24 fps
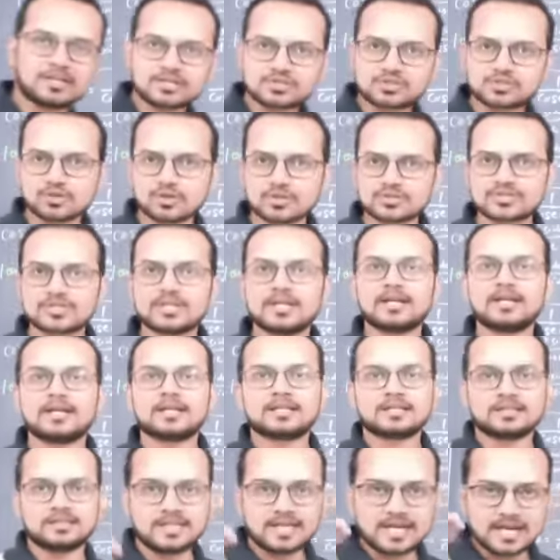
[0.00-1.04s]
ratios,
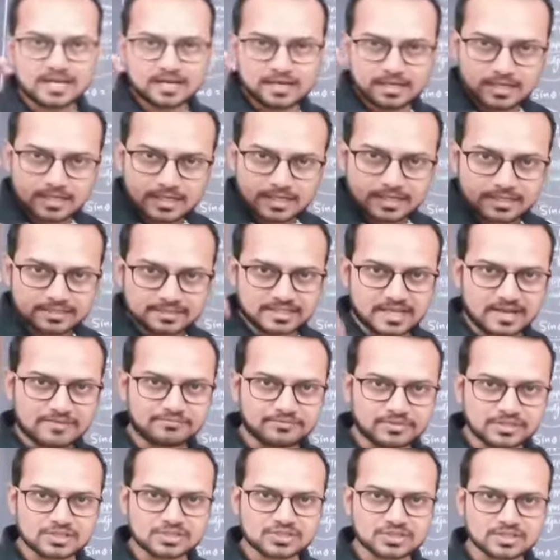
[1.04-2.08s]
their
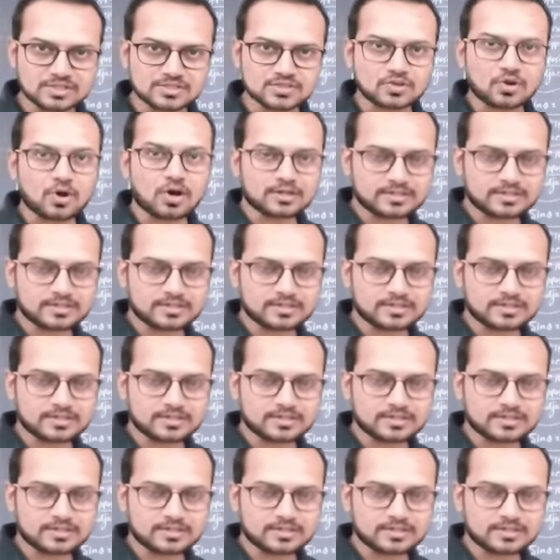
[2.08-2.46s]
definitions